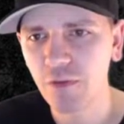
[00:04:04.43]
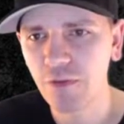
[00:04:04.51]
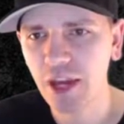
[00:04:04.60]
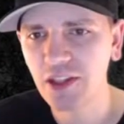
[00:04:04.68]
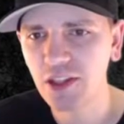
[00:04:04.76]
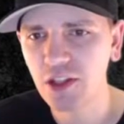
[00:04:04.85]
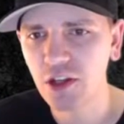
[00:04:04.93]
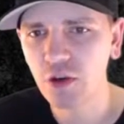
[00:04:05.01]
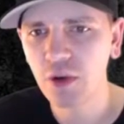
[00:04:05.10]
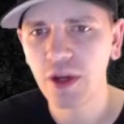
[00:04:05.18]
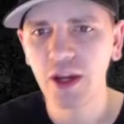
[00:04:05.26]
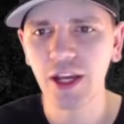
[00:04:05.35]
Phase
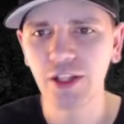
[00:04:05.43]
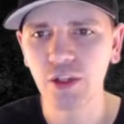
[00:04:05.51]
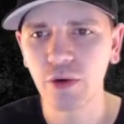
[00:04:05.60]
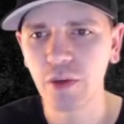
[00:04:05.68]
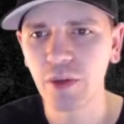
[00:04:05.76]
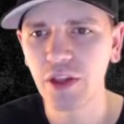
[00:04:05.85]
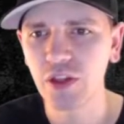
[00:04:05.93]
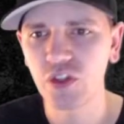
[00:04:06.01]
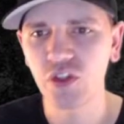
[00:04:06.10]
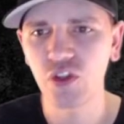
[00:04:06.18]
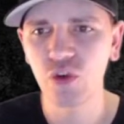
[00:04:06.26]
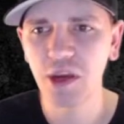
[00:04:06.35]
2 is going to be the
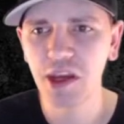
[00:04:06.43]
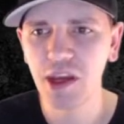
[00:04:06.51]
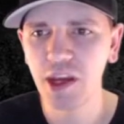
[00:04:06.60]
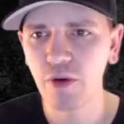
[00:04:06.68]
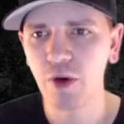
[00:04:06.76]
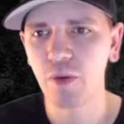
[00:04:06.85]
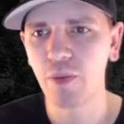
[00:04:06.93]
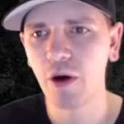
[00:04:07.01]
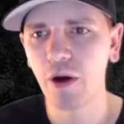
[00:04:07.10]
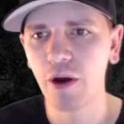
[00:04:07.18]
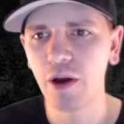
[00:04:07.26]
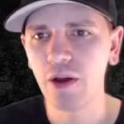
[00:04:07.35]
Sui hero
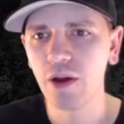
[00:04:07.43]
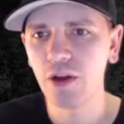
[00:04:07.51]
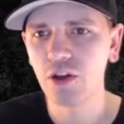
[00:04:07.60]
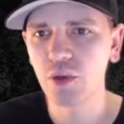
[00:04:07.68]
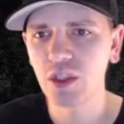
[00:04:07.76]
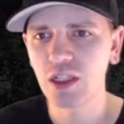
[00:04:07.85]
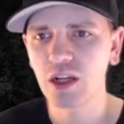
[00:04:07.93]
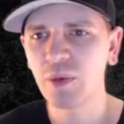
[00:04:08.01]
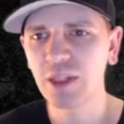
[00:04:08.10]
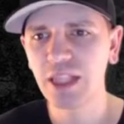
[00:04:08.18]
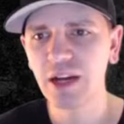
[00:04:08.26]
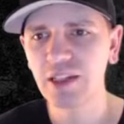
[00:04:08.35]
part. So he's going to
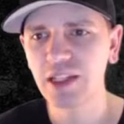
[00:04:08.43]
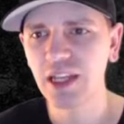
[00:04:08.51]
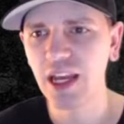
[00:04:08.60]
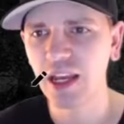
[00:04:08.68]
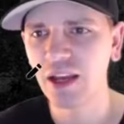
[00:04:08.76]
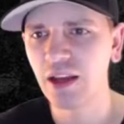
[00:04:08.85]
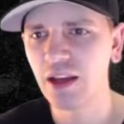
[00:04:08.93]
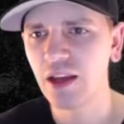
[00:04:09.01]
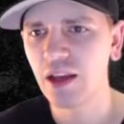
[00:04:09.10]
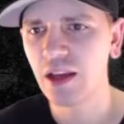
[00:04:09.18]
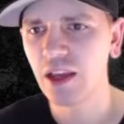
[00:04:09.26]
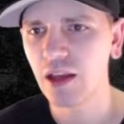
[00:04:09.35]
put down his king.
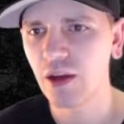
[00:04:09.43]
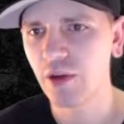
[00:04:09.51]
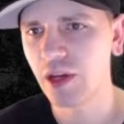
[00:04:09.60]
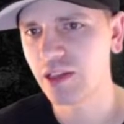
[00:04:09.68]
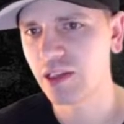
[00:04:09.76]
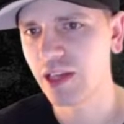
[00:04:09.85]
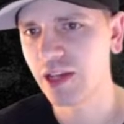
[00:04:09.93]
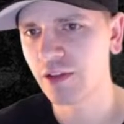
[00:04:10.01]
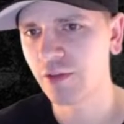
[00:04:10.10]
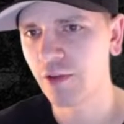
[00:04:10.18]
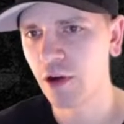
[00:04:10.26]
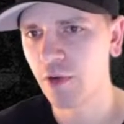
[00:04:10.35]
He has a
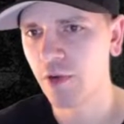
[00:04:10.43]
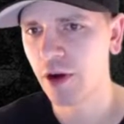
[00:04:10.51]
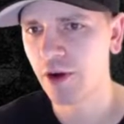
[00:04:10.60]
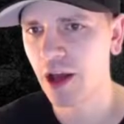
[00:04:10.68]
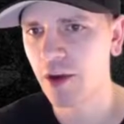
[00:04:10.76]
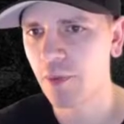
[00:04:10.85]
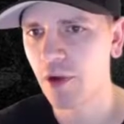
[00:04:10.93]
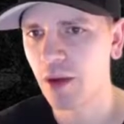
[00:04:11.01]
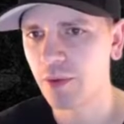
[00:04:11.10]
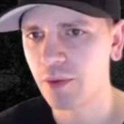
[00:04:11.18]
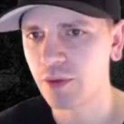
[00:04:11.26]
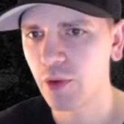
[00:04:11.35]
Tesla farm over here, not a
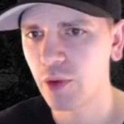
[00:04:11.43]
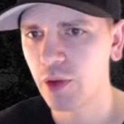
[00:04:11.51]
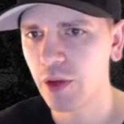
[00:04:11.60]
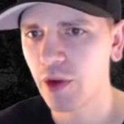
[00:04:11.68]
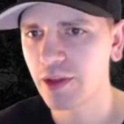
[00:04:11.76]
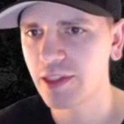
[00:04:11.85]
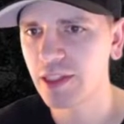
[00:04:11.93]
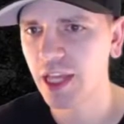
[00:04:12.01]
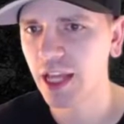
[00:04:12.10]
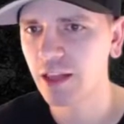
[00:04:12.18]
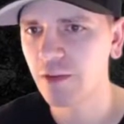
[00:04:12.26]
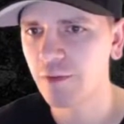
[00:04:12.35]
problem. So he wants his
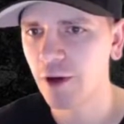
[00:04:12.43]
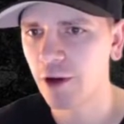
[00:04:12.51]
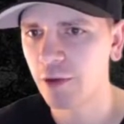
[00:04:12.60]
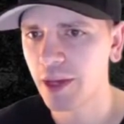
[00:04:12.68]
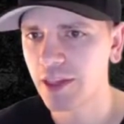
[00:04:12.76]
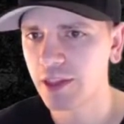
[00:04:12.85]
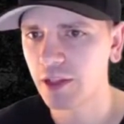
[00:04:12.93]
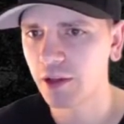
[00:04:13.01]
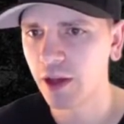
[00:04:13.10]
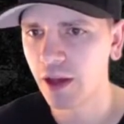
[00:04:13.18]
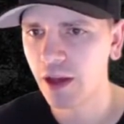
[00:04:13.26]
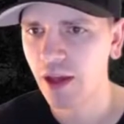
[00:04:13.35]
king to funnel,
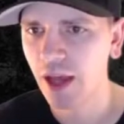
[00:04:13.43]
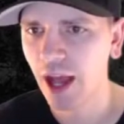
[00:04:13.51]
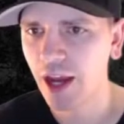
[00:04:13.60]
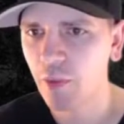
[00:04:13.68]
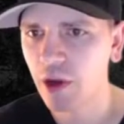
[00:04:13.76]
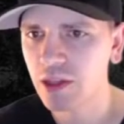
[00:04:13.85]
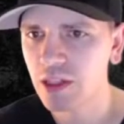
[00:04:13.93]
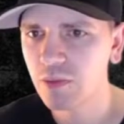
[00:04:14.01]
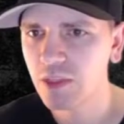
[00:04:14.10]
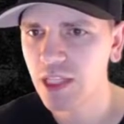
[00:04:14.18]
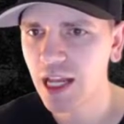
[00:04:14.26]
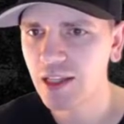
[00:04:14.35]
basically. And he wants to
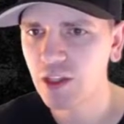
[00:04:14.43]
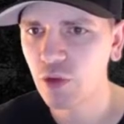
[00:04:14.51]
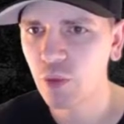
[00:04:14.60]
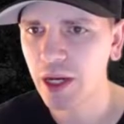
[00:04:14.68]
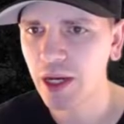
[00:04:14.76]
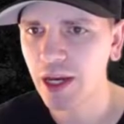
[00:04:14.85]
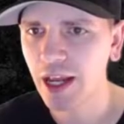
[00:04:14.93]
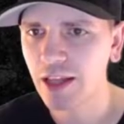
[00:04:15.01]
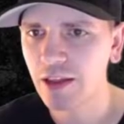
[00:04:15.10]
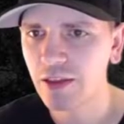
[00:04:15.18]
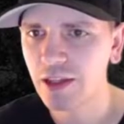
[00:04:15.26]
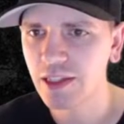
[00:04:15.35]
send his queen
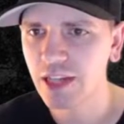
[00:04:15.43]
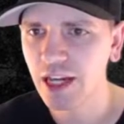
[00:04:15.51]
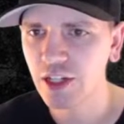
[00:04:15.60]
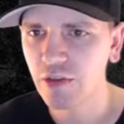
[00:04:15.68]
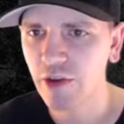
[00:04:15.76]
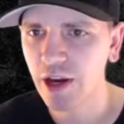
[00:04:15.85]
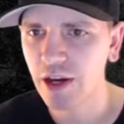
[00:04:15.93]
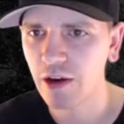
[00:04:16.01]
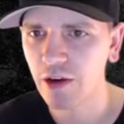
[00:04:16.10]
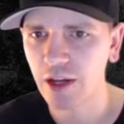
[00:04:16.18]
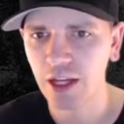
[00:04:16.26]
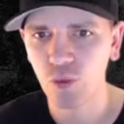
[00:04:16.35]
into this section right
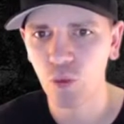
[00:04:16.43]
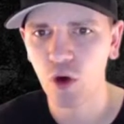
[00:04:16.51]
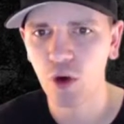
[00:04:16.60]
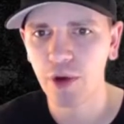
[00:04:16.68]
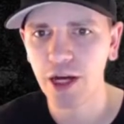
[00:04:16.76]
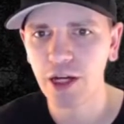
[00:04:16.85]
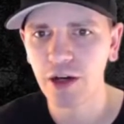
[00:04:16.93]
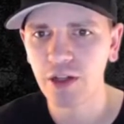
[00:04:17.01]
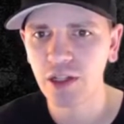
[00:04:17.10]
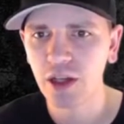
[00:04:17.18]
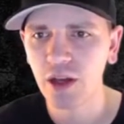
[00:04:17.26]
here. He has wall breakers.